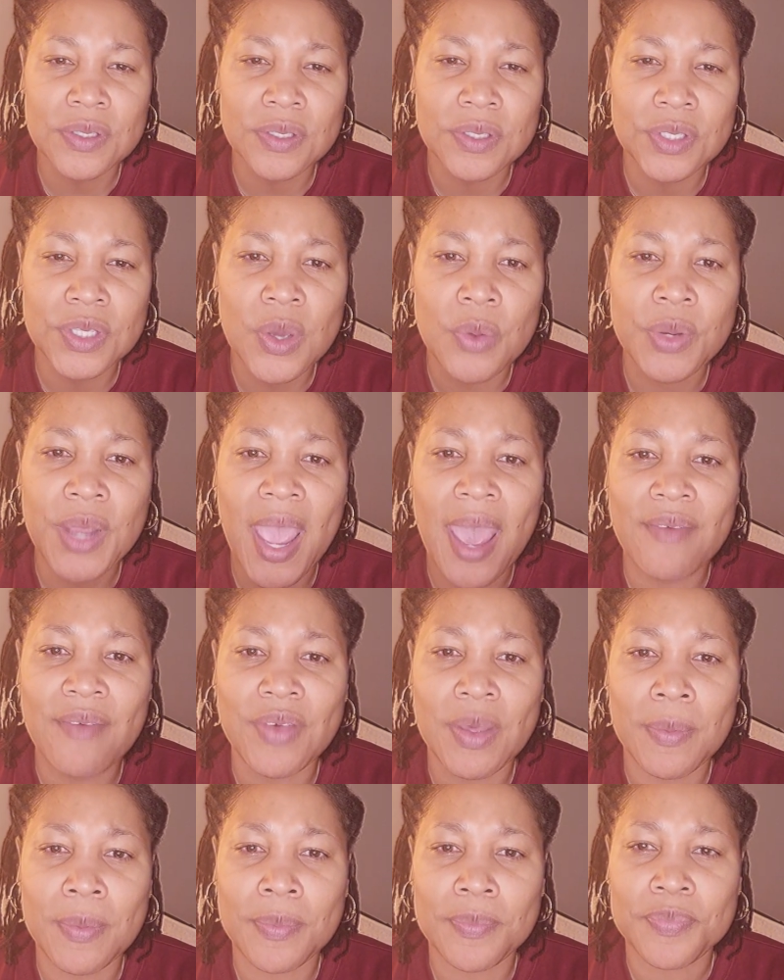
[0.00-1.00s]
don't have
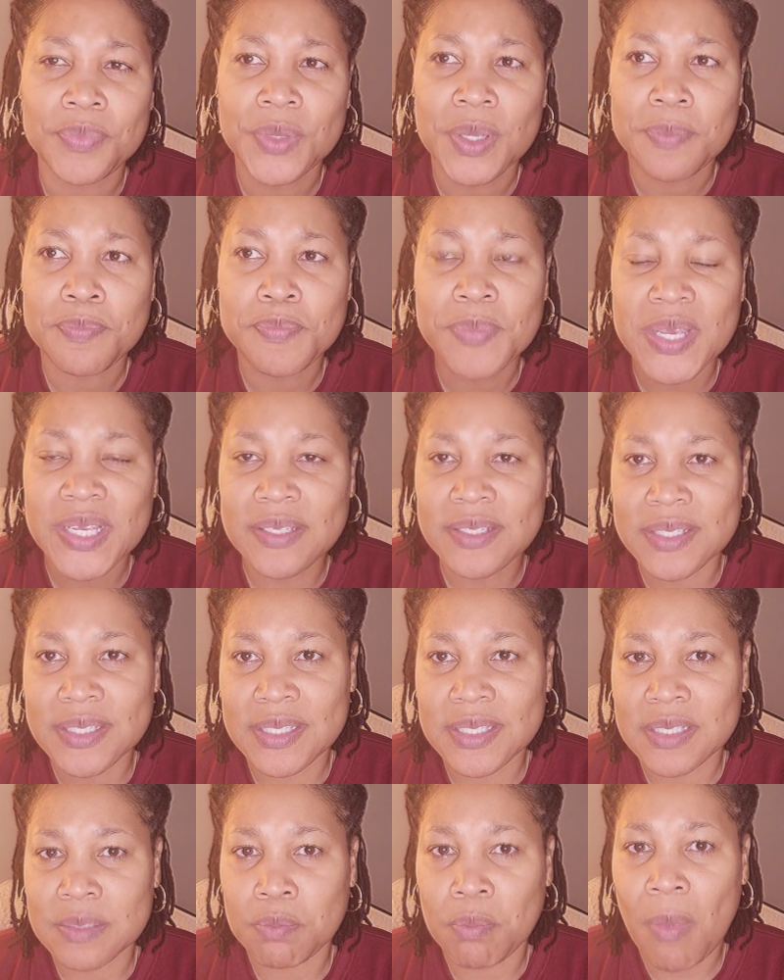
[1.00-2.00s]
a
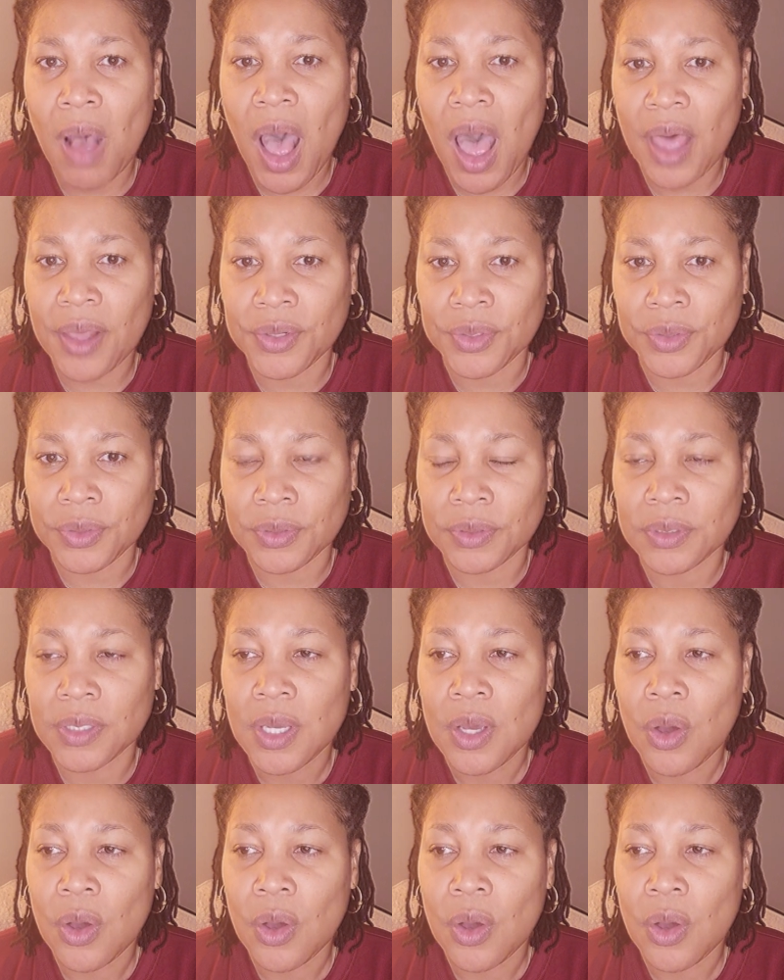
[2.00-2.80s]
business model,